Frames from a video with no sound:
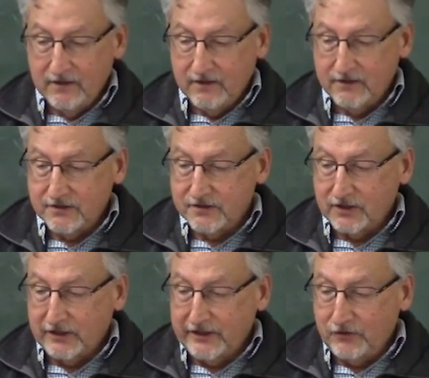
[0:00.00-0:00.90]
This is
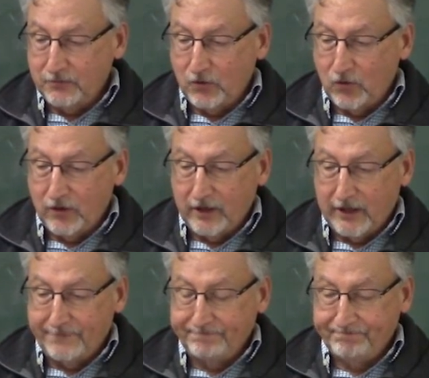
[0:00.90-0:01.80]
a little more,
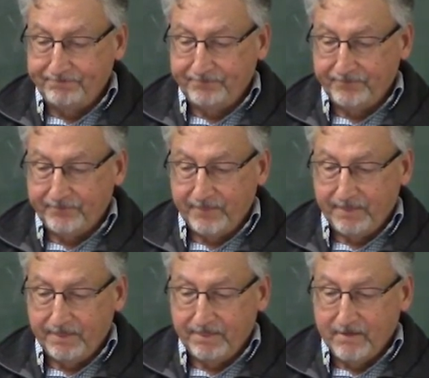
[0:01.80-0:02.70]
um,
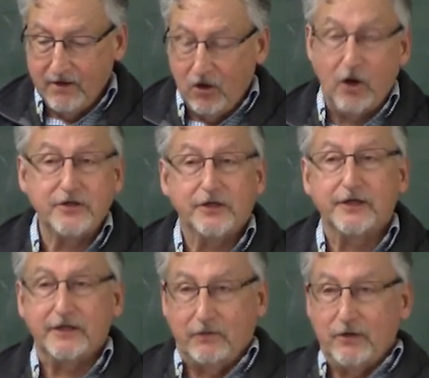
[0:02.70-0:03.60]
or you
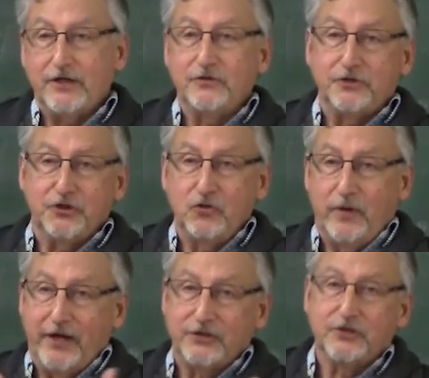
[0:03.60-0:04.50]
can, well, you can do it two
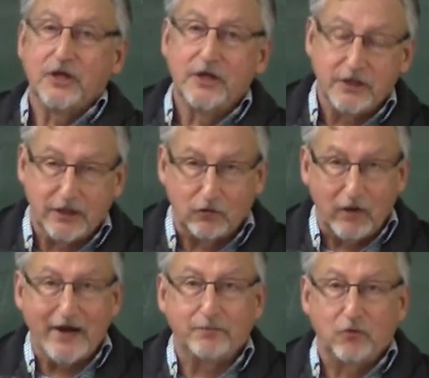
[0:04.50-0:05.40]
ways. You can
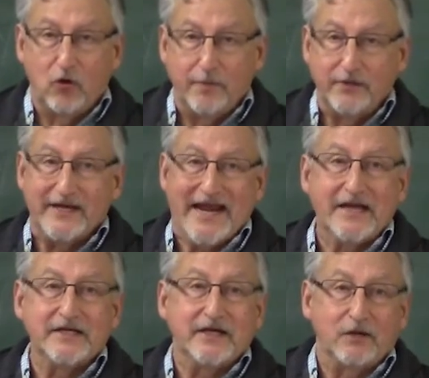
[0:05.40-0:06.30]
write a poem and then
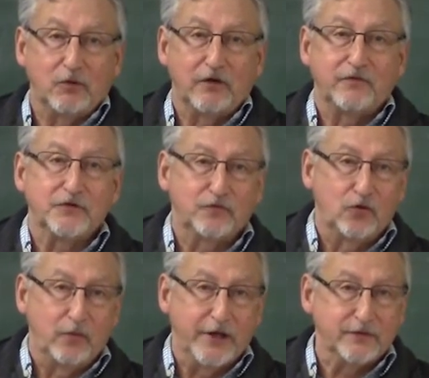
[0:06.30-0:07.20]
end it in one of those
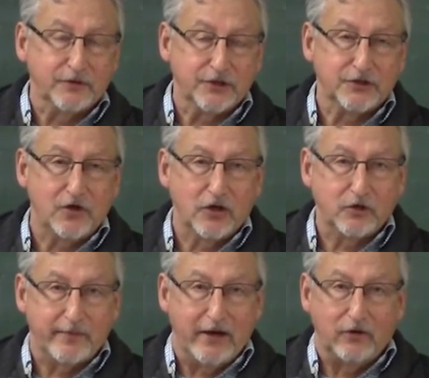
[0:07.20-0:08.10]
four ways we just talked
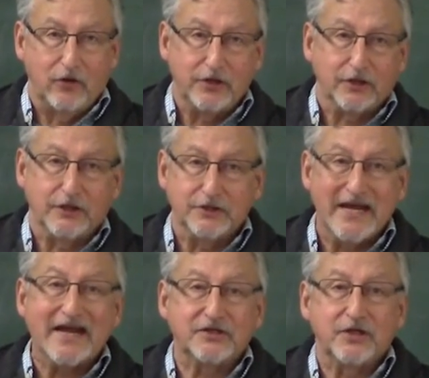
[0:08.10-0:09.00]
about, or you can
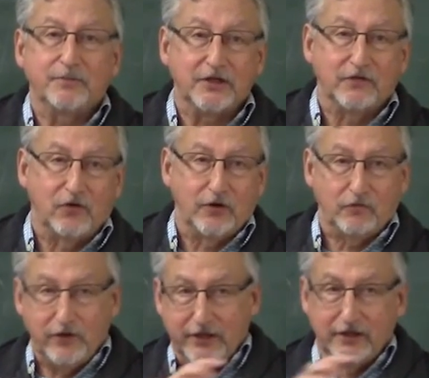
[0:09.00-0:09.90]
take something you've already
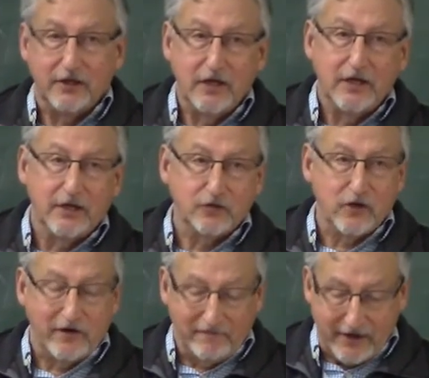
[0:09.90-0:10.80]
written and
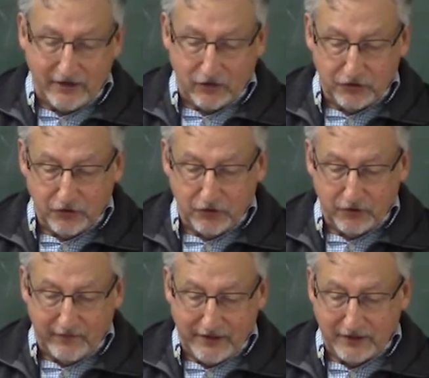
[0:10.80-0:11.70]
try to find an
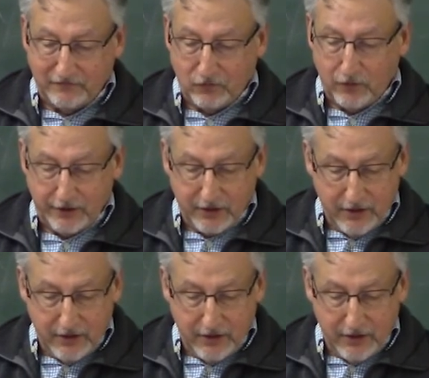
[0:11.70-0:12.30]
alternative ending for it.